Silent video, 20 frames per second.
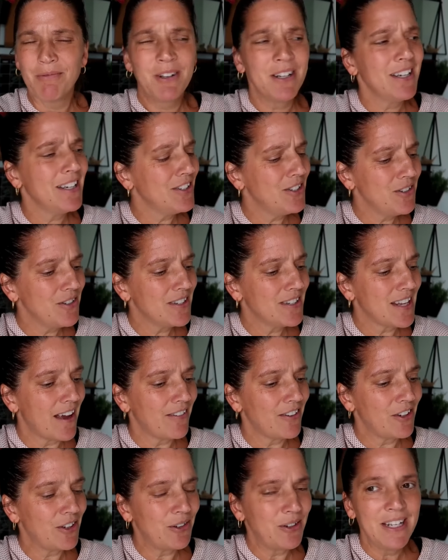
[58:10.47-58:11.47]
What did it do this
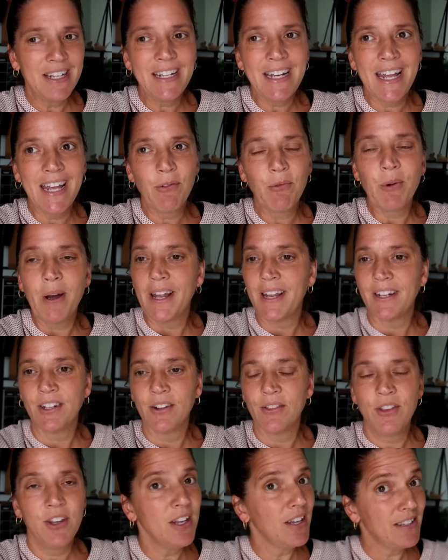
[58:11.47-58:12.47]
afternoon? It, it rained
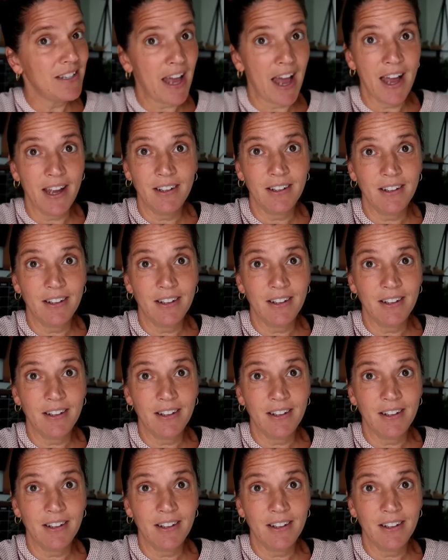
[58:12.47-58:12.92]
the entire.